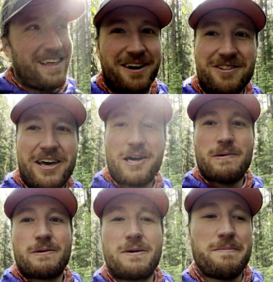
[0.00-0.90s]
don't like it
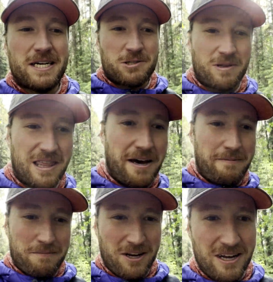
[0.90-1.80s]
when we mess with
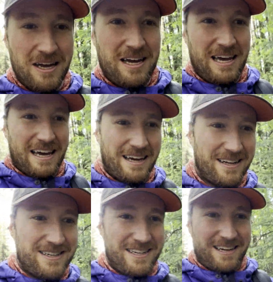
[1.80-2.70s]
them. And